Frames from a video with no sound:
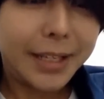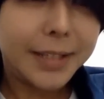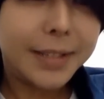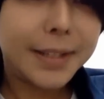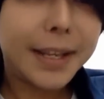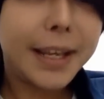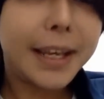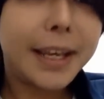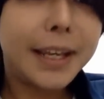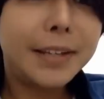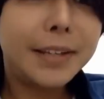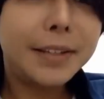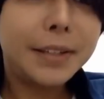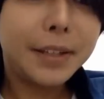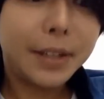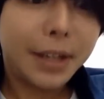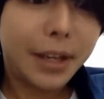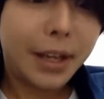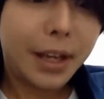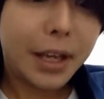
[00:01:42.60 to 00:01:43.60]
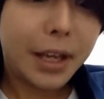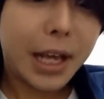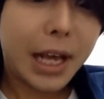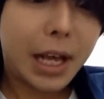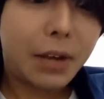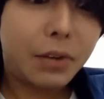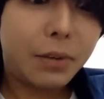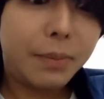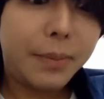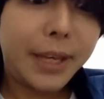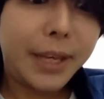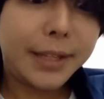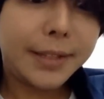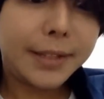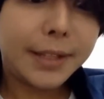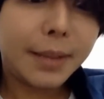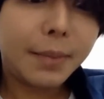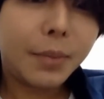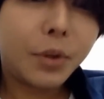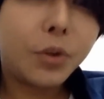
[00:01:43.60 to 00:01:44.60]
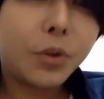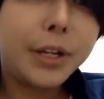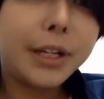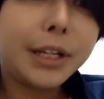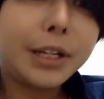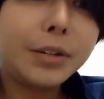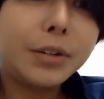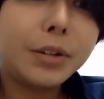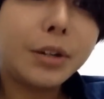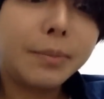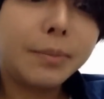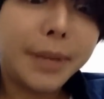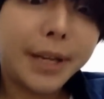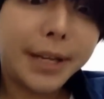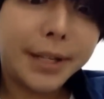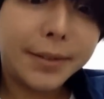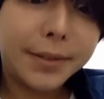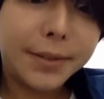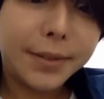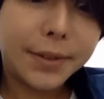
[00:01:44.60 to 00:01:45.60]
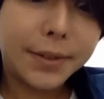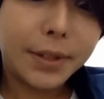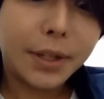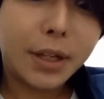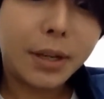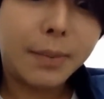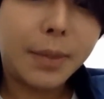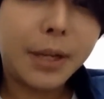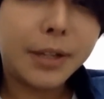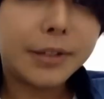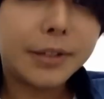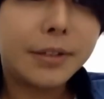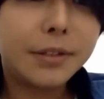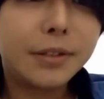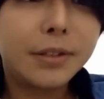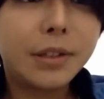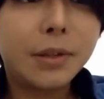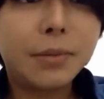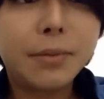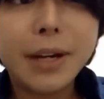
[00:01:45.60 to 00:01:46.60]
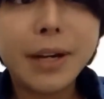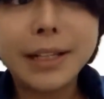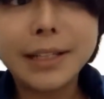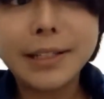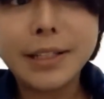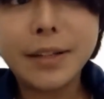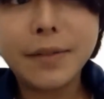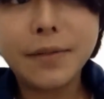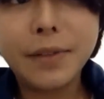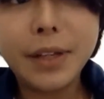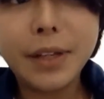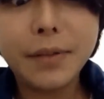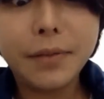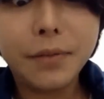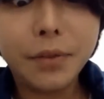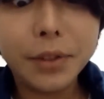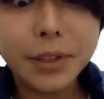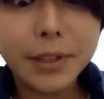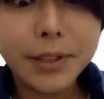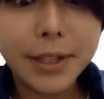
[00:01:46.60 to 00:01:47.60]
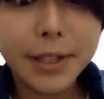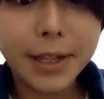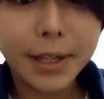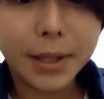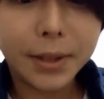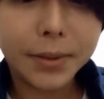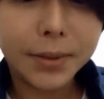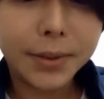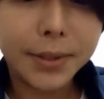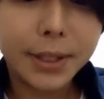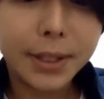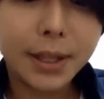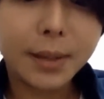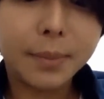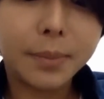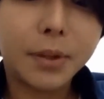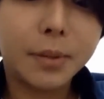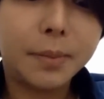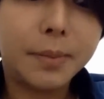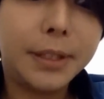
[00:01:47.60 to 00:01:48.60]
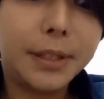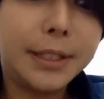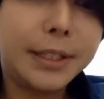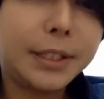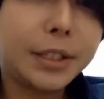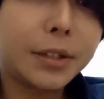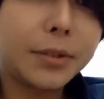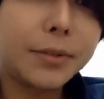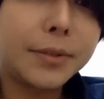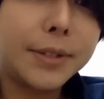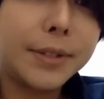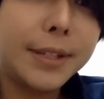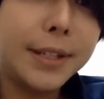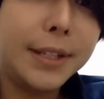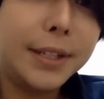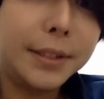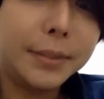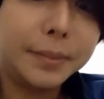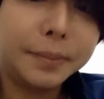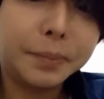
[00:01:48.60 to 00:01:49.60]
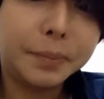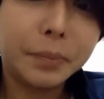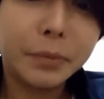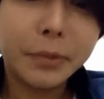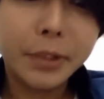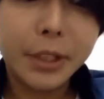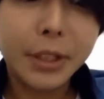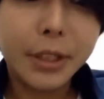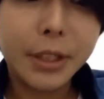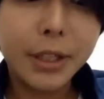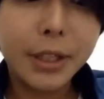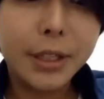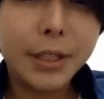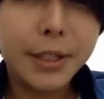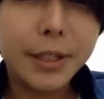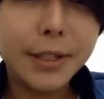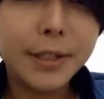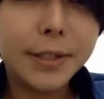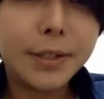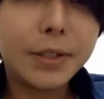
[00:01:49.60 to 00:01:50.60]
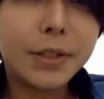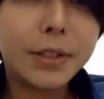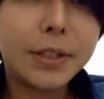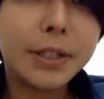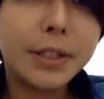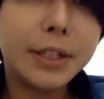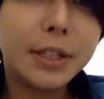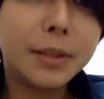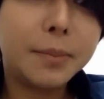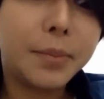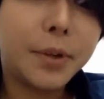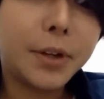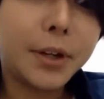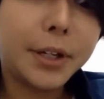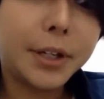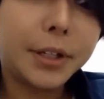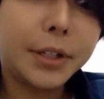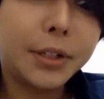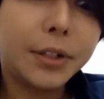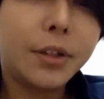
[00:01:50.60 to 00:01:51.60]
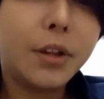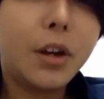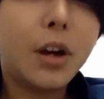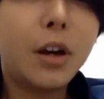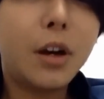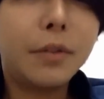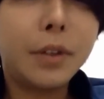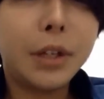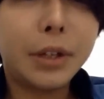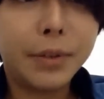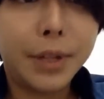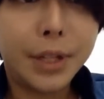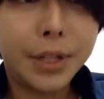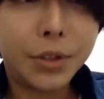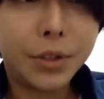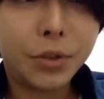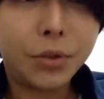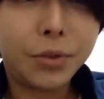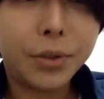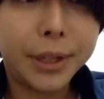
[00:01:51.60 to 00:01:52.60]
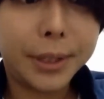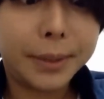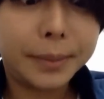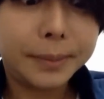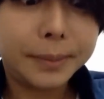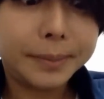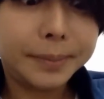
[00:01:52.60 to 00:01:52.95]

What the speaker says: Second, I will make some critical comments about the relatively volatile Singapore political scene in this turning point of our history.